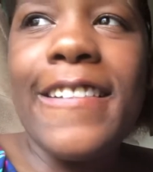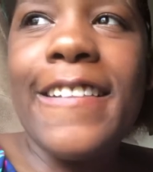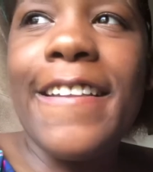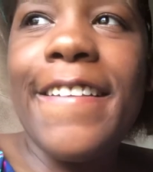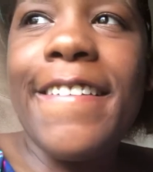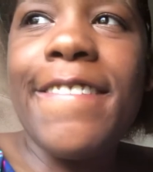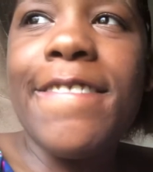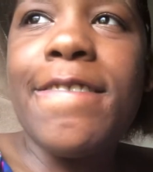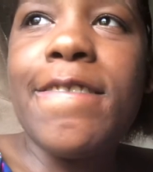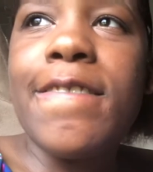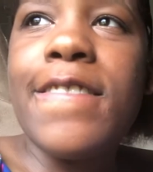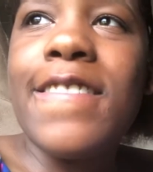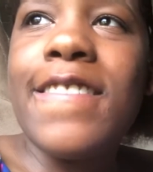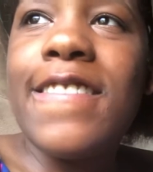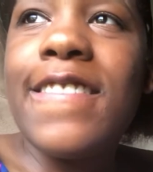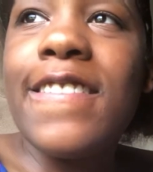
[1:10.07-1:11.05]
and
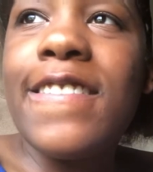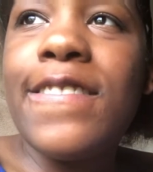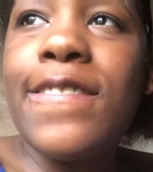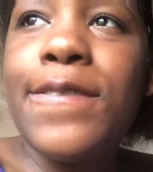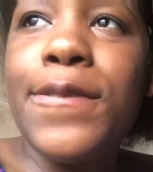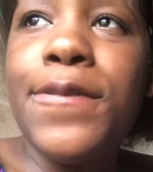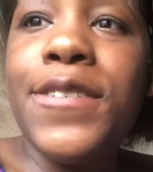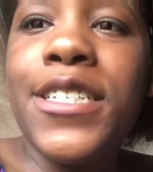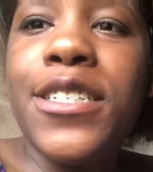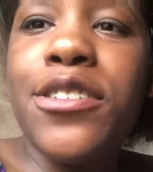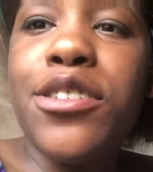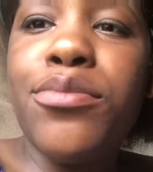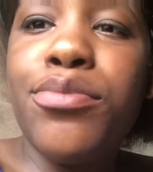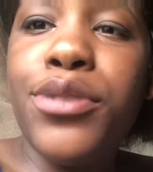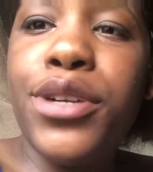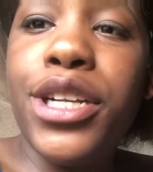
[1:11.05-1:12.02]
we found
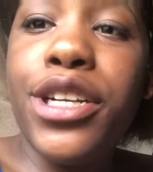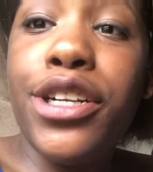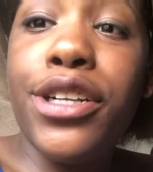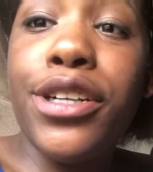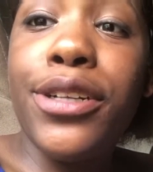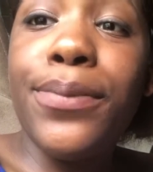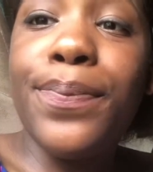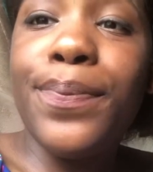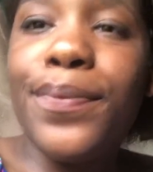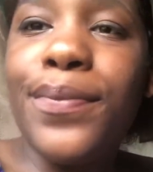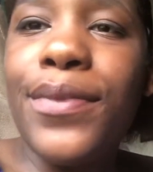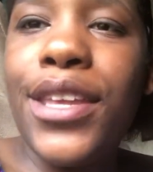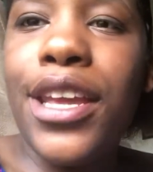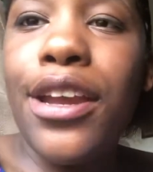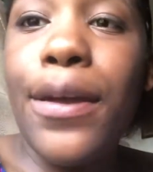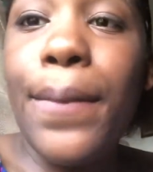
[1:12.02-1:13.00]
this breeder
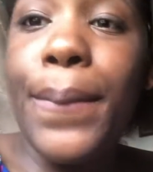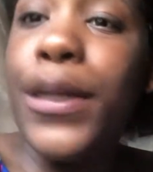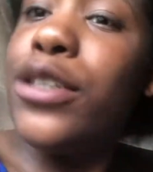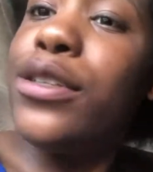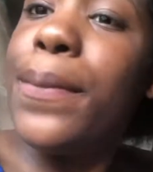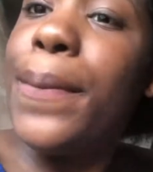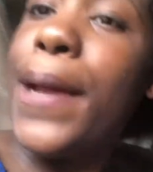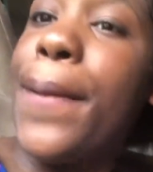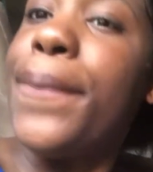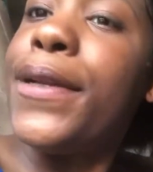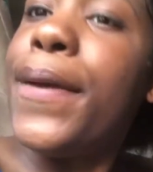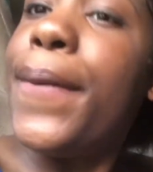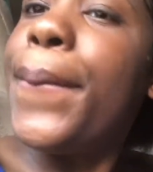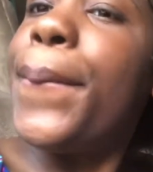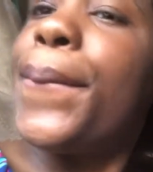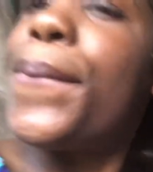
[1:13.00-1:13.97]
and her picture popped
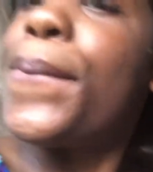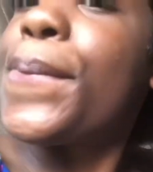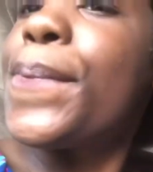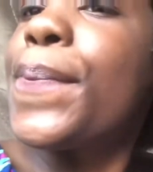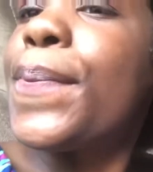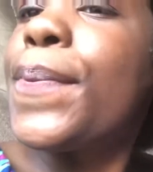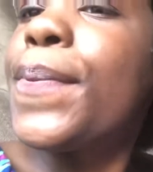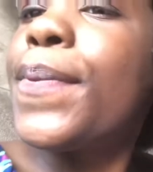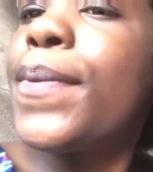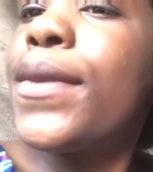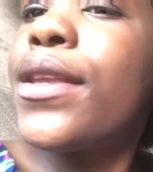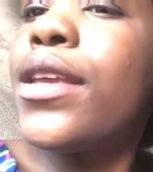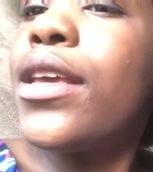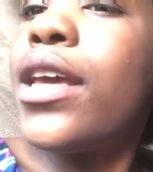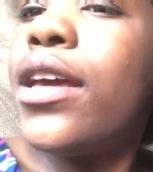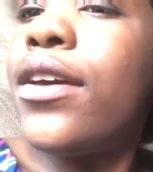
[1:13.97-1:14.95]
up
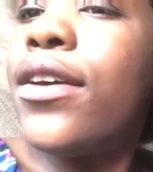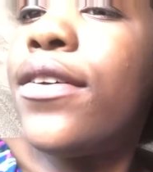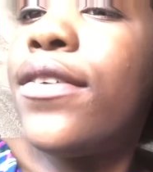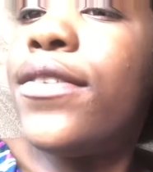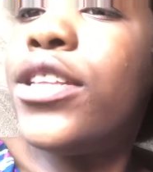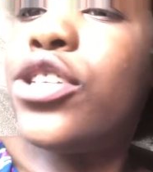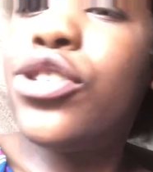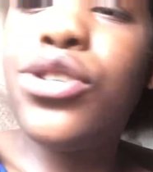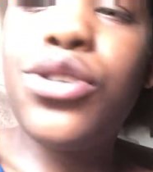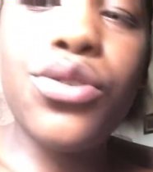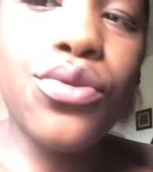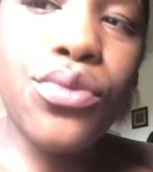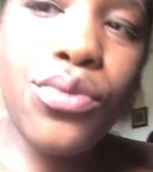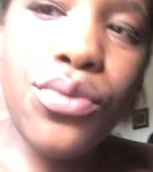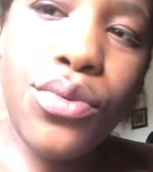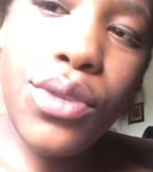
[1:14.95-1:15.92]
of this cute